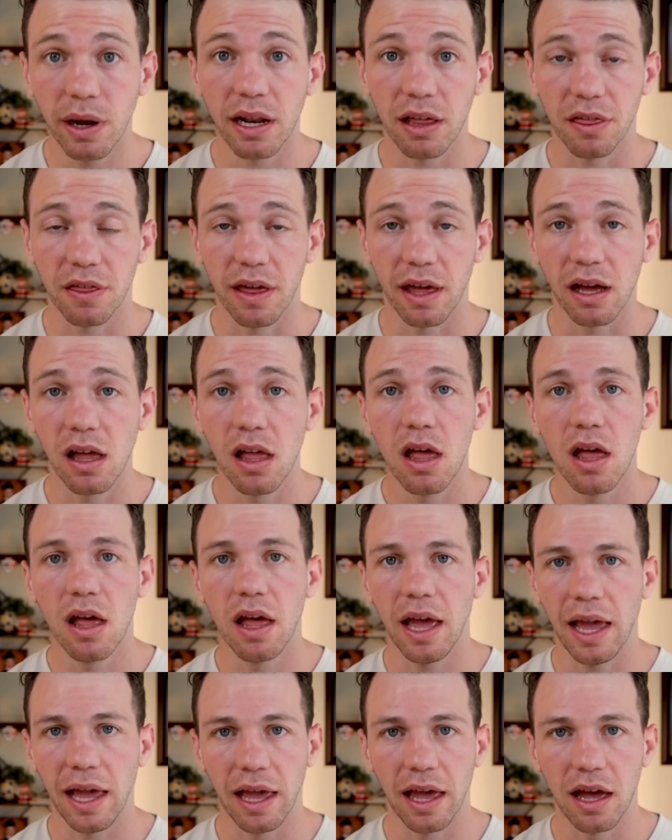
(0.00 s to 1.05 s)
anything
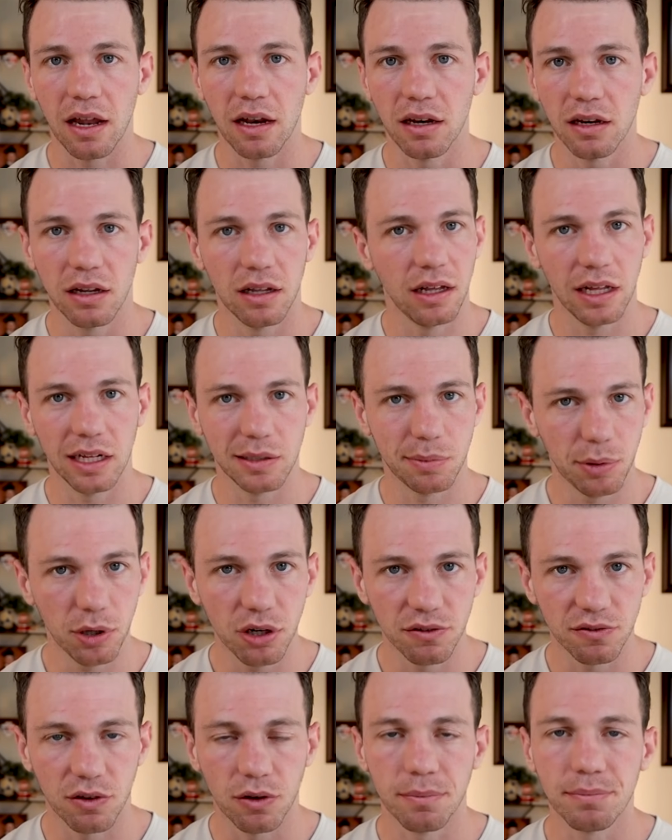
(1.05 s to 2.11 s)
and it's
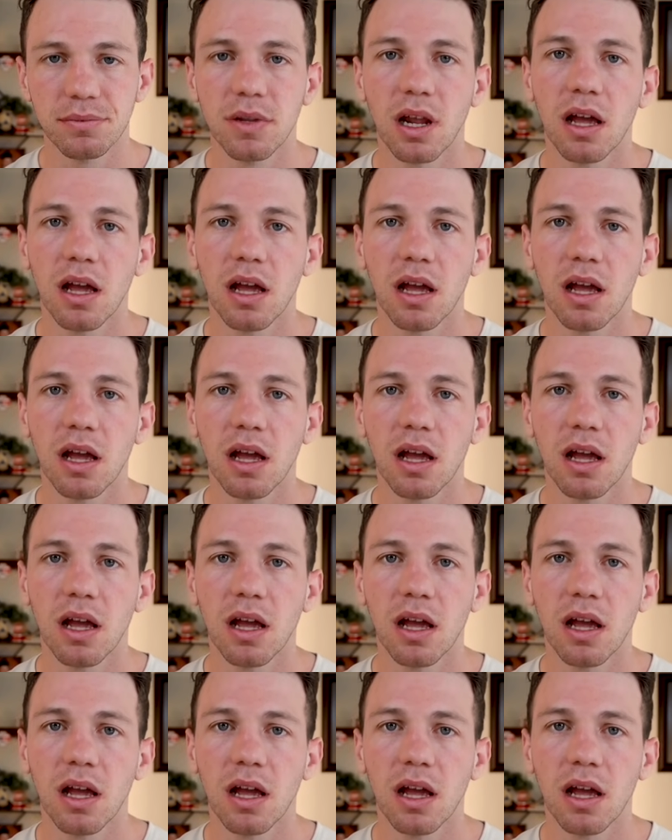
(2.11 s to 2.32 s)
beautiful.